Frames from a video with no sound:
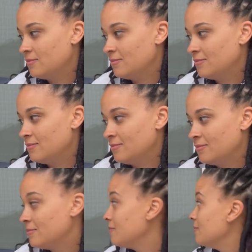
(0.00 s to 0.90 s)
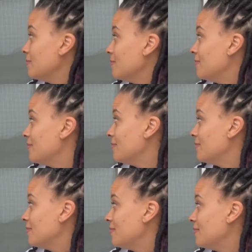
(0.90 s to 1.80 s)

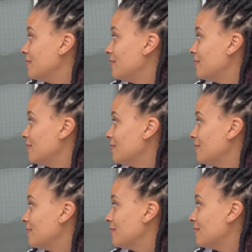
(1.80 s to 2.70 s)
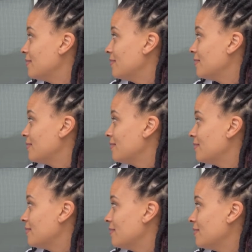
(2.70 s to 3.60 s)

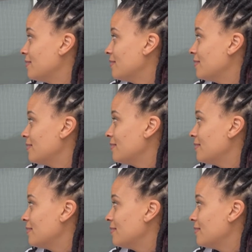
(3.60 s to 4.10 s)
(silent)